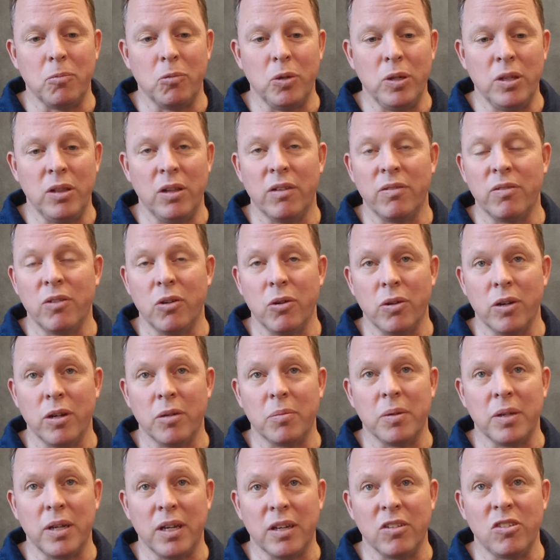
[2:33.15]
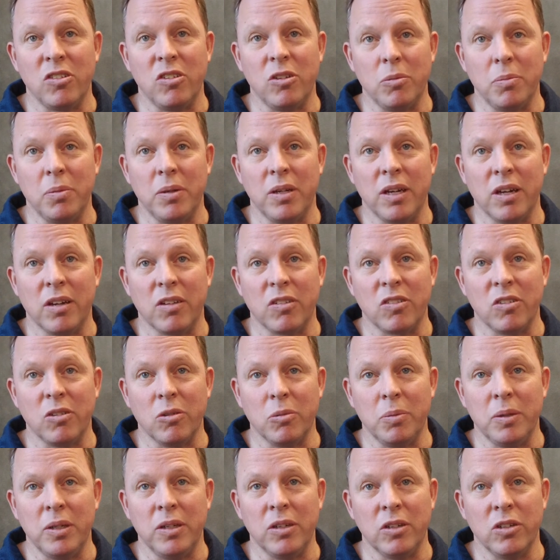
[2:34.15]
we love going up against UPS.
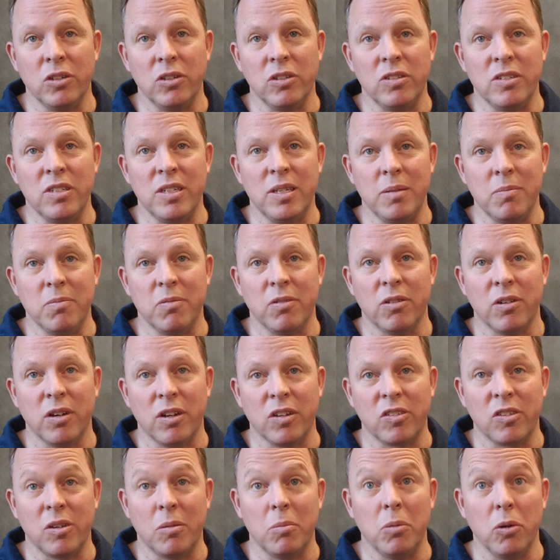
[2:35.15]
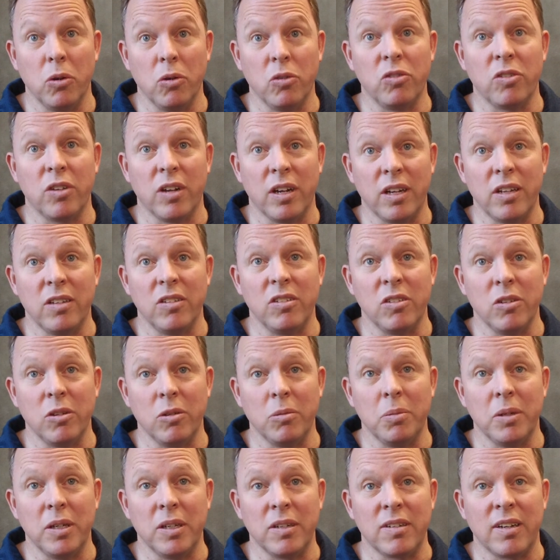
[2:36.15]
They'll be a good team for us on both sides.
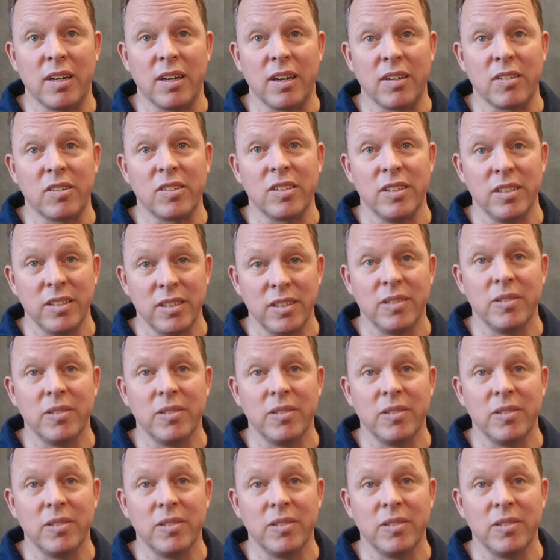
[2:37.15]
It'll be a task.